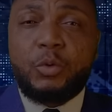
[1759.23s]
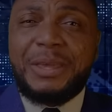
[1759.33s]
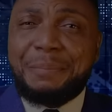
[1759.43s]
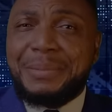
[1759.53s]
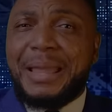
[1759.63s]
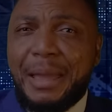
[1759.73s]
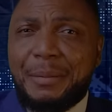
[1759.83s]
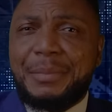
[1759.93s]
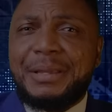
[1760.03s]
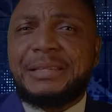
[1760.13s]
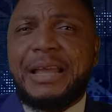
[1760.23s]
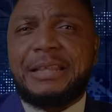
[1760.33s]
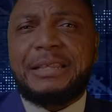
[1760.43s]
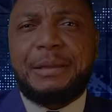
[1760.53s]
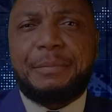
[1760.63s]
keep them
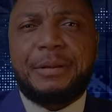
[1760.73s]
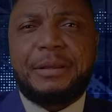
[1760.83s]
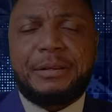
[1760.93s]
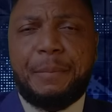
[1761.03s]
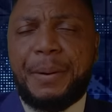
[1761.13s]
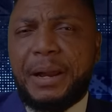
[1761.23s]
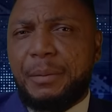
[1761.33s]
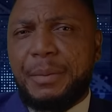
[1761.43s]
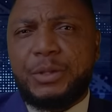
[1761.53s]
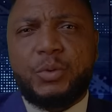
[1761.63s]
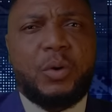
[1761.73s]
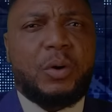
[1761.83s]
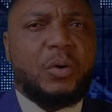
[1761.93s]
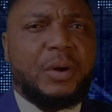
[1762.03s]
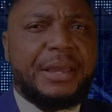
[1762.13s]
inside the parliament
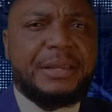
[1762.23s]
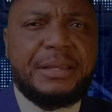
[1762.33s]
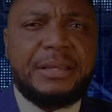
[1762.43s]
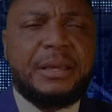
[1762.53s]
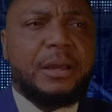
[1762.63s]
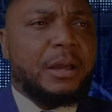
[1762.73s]
or any